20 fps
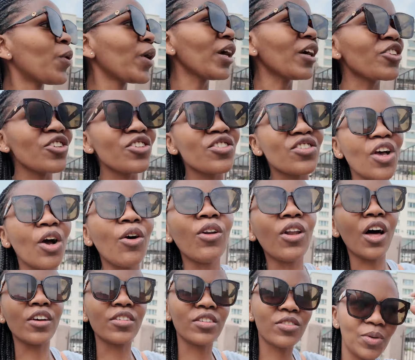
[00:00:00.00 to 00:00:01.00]
We are just so
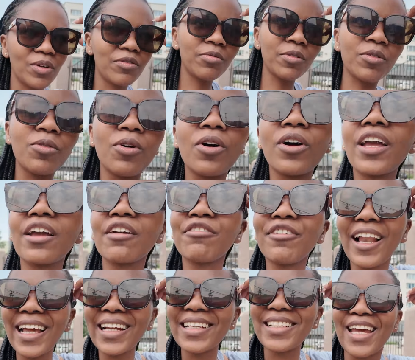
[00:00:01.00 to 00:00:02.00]
lost. We've been walking for
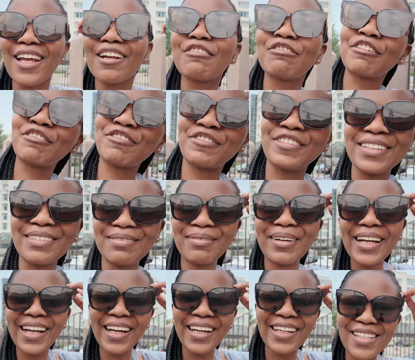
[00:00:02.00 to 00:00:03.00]
like 10, 15
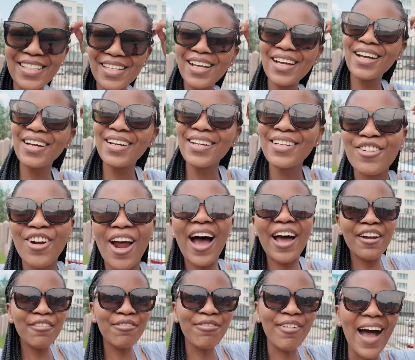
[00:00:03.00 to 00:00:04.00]
minutes trying
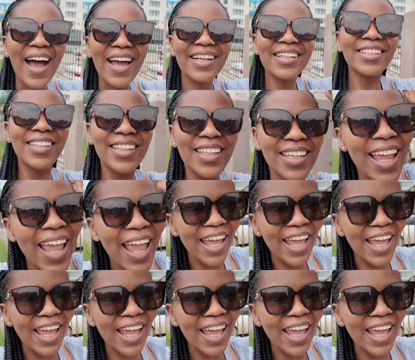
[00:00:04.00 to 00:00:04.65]
to find the